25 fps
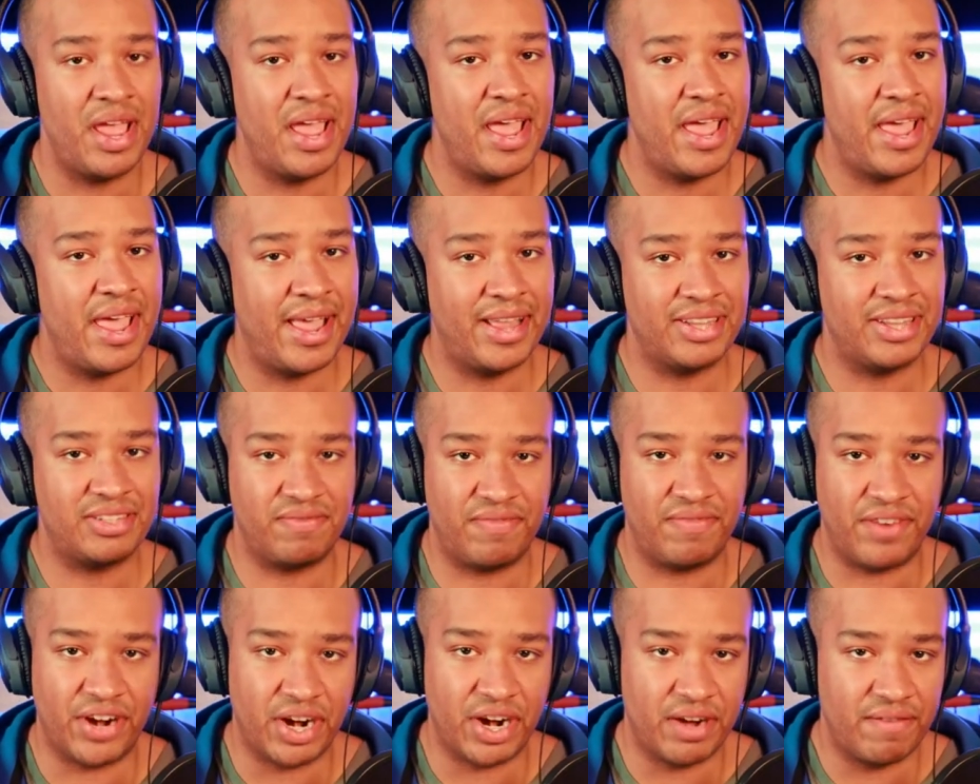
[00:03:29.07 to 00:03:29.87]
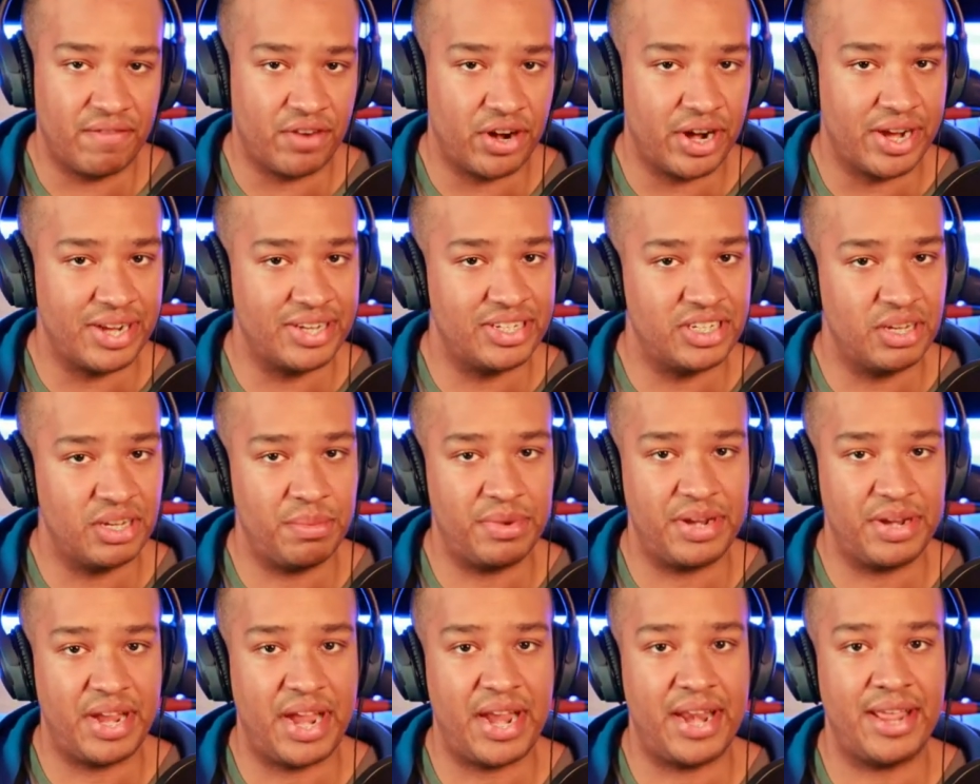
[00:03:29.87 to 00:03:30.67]
it's very, very
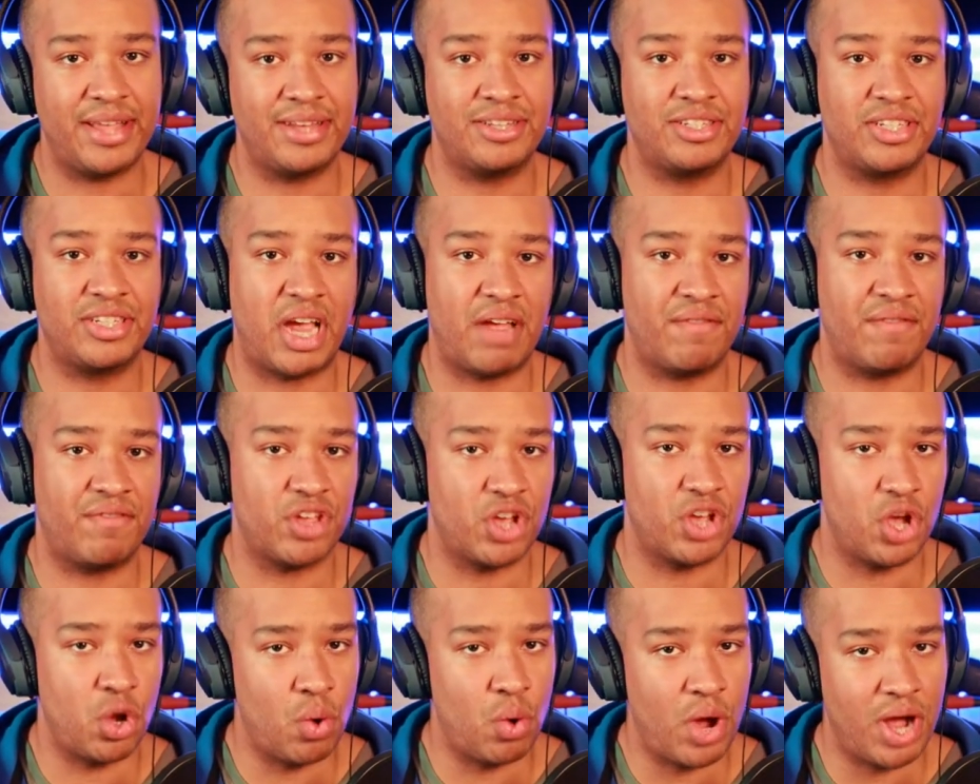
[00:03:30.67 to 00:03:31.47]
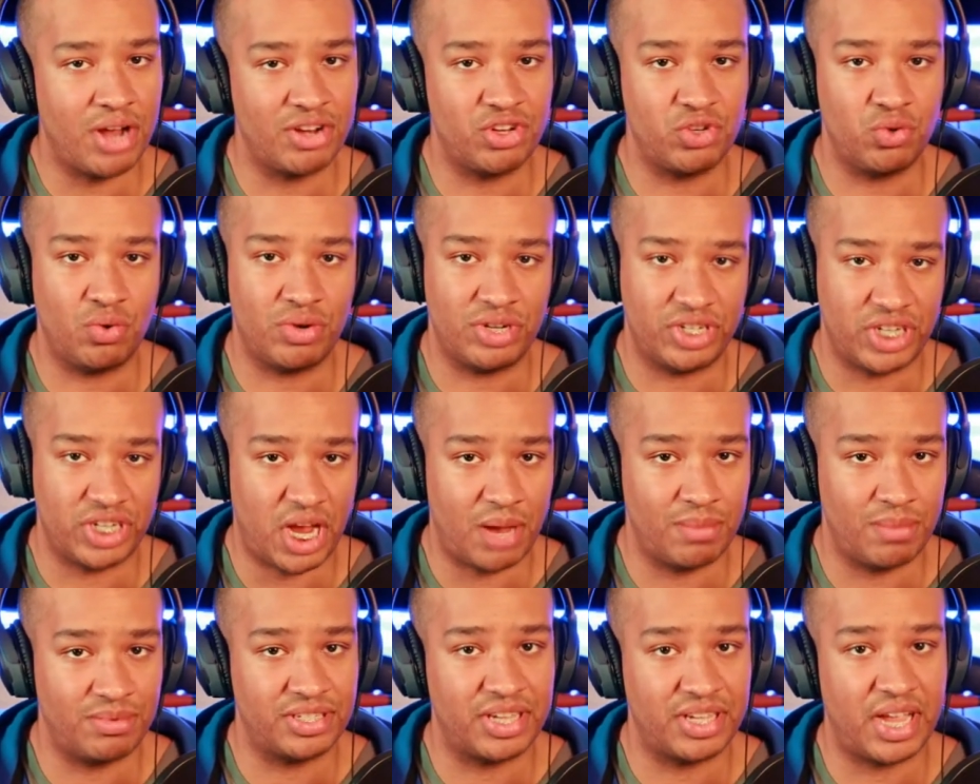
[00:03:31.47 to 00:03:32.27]
intimidating to have to go out to a job
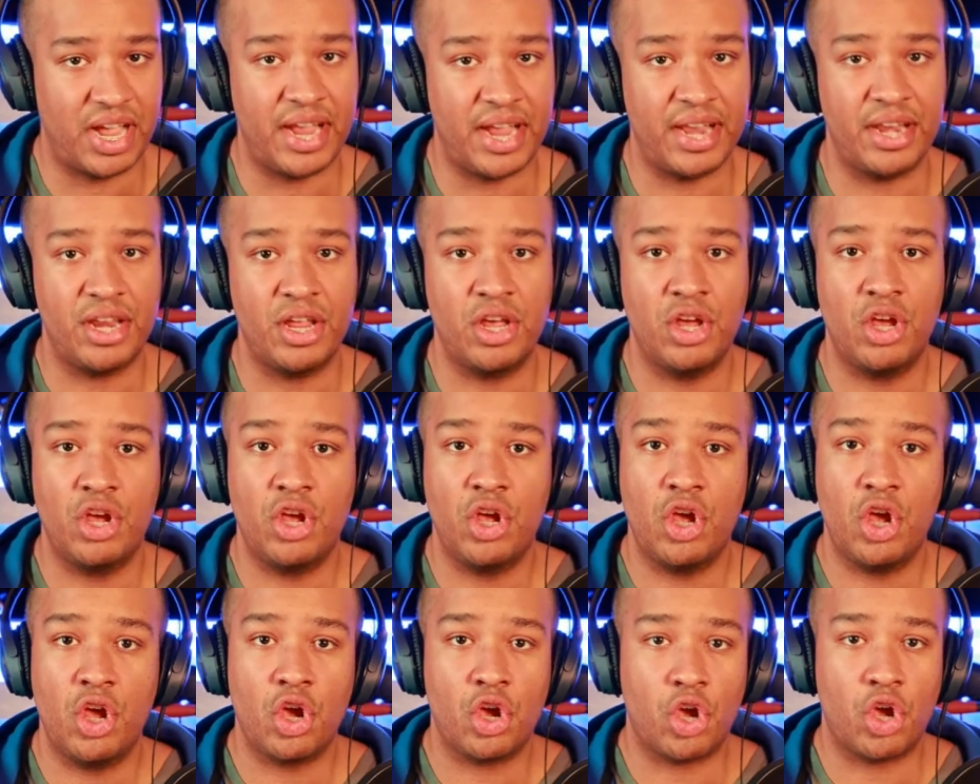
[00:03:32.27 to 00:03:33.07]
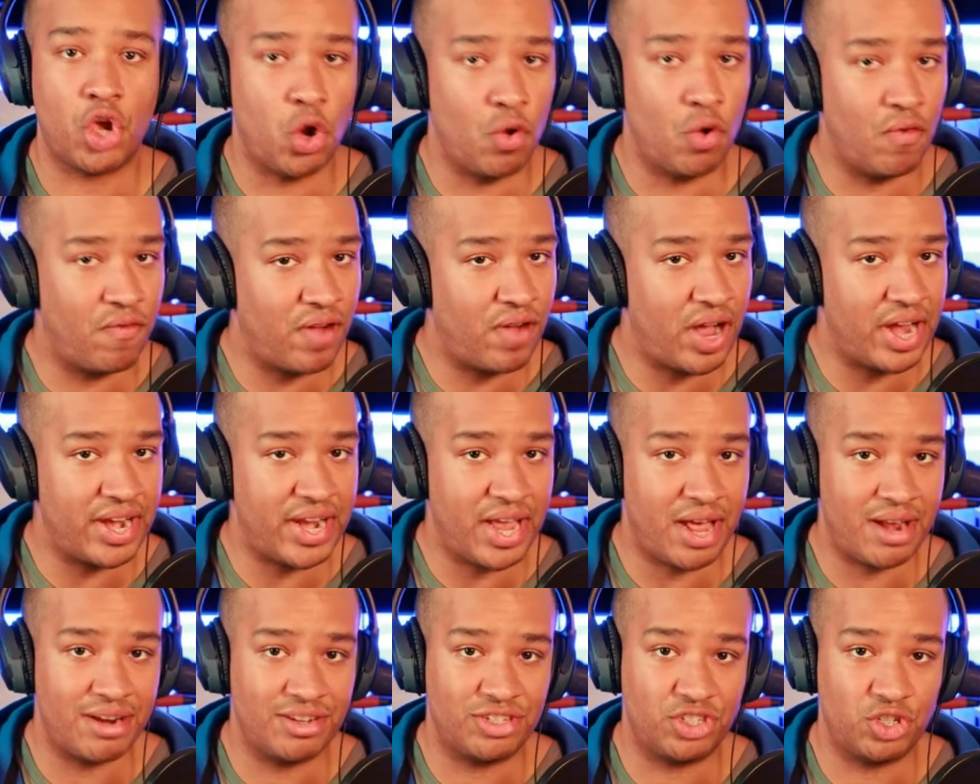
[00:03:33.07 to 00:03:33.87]
site, go find out
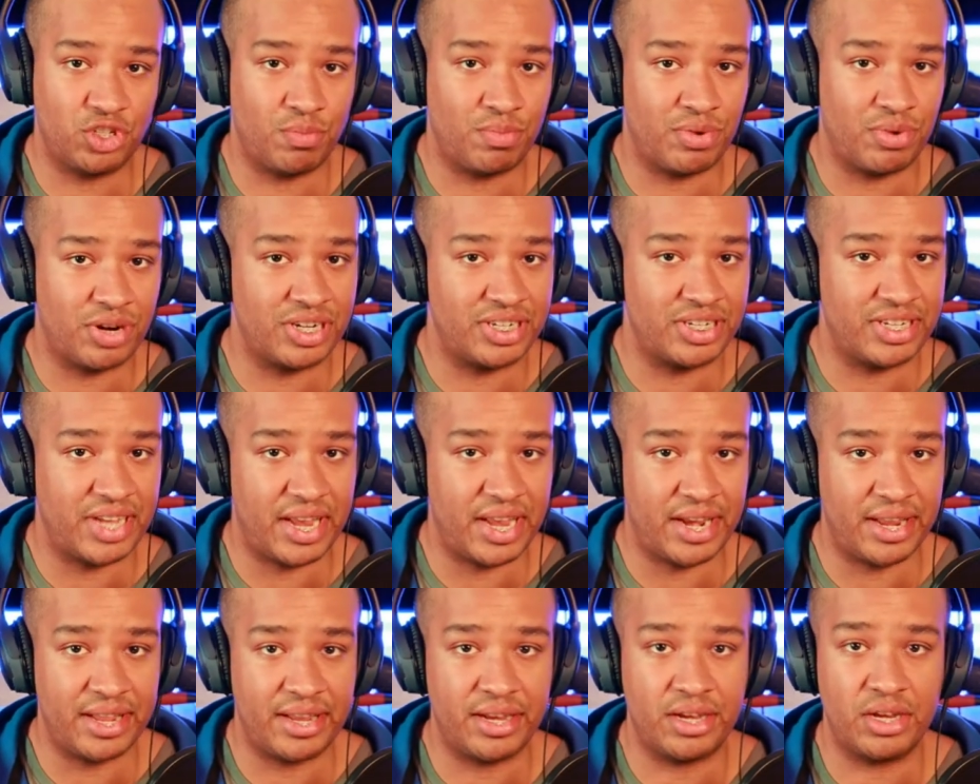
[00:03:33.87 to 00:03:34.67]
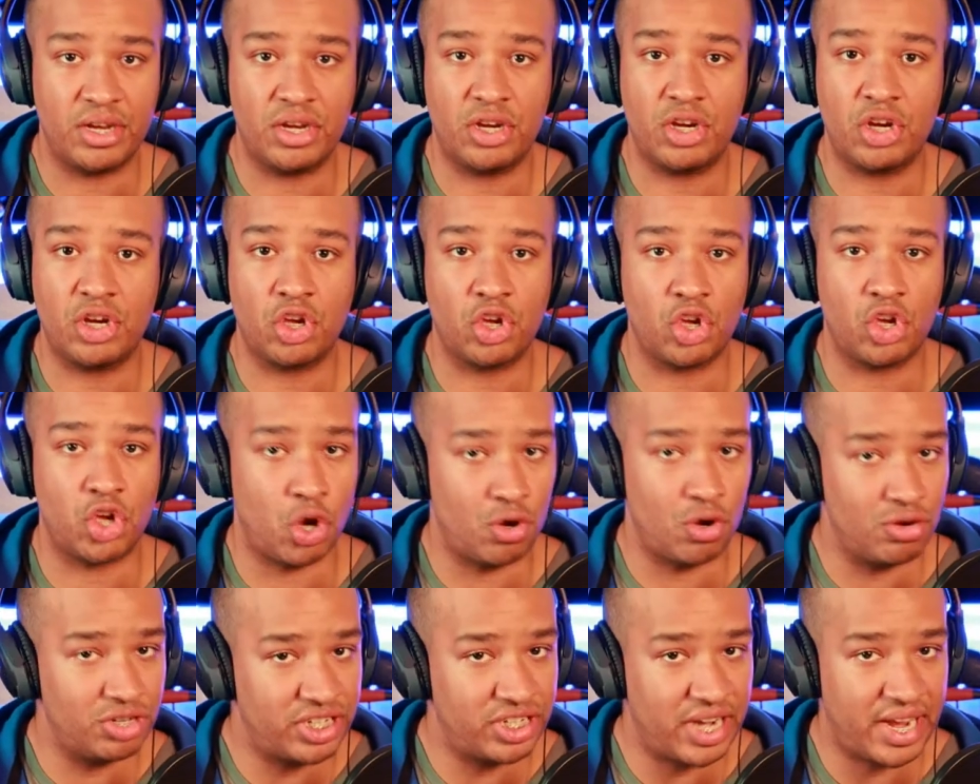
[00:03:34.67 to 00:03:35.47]
a superintendent, go
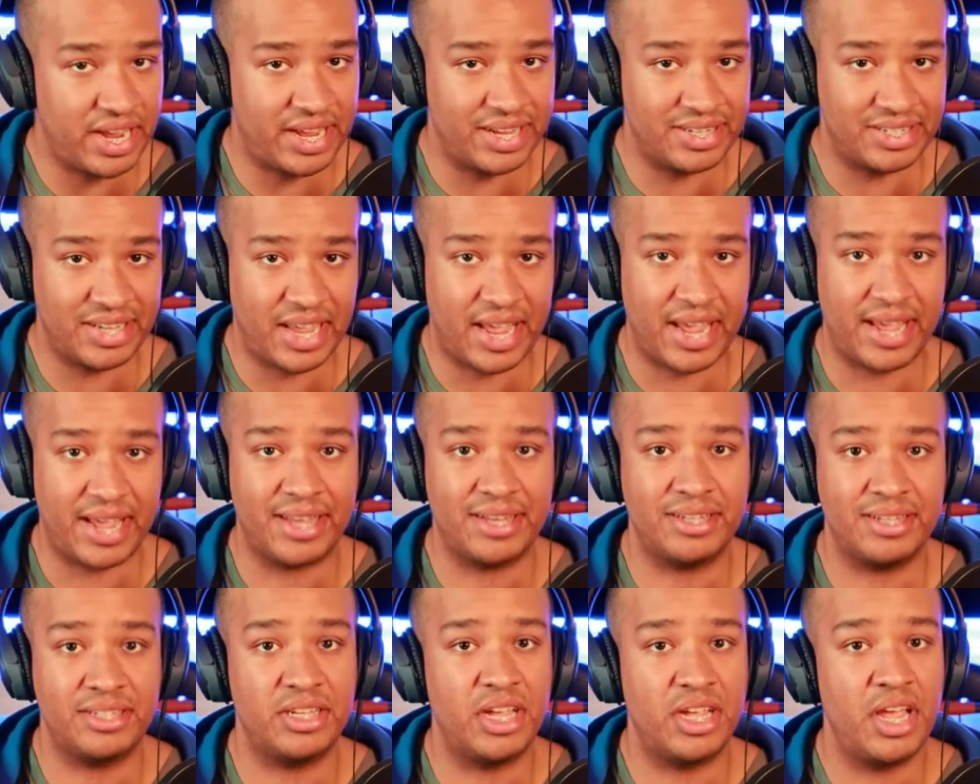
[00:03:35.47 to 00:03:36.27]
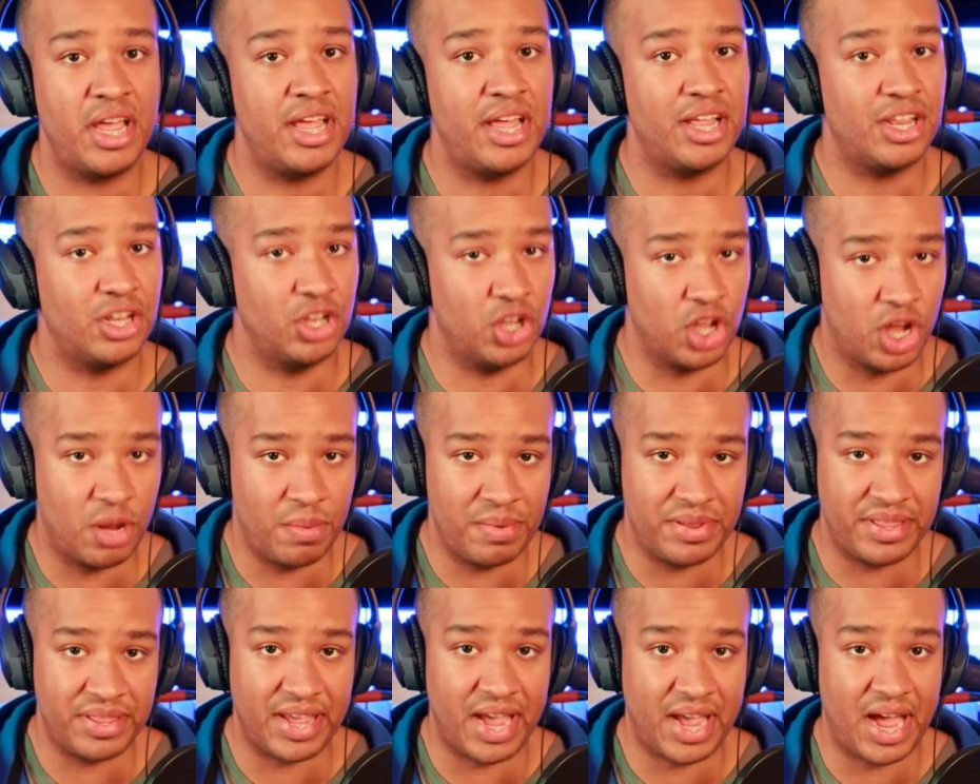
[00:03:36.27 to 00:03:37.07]
shake his hand, look him in
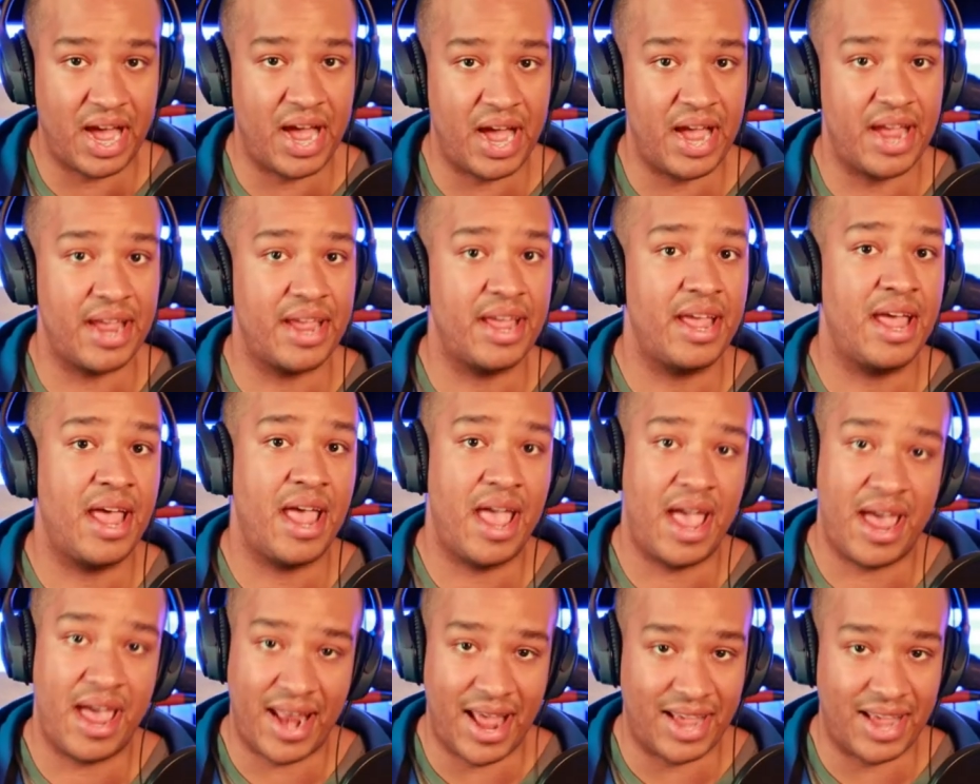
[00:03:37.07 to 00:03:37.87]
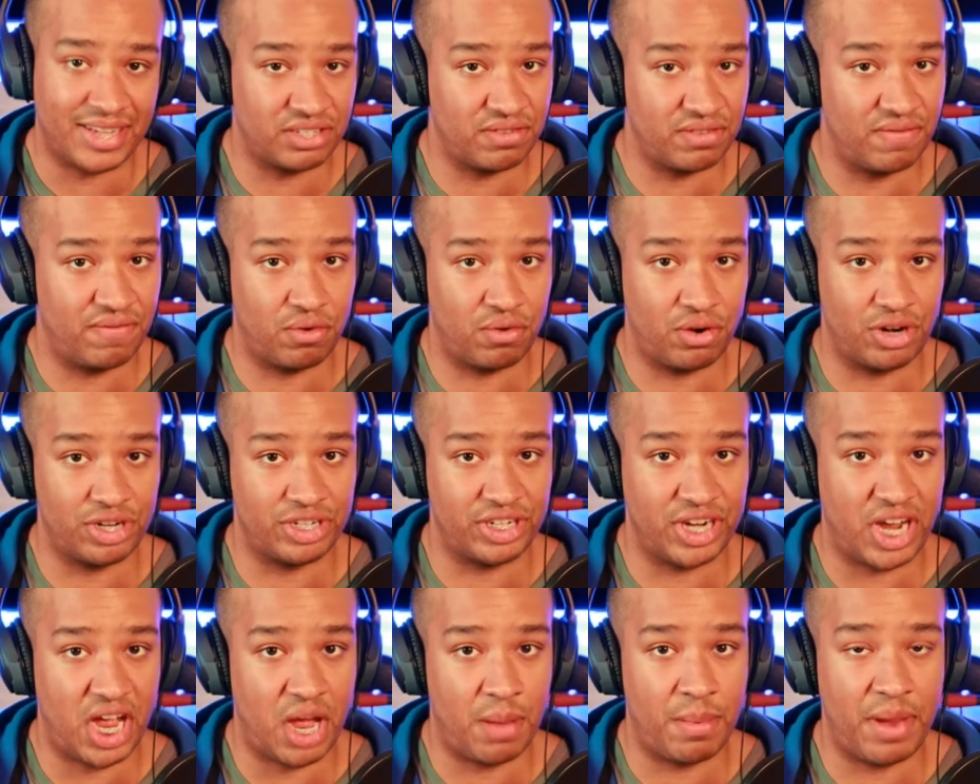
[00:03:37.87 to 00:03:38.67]
the eye, and ask him for a job.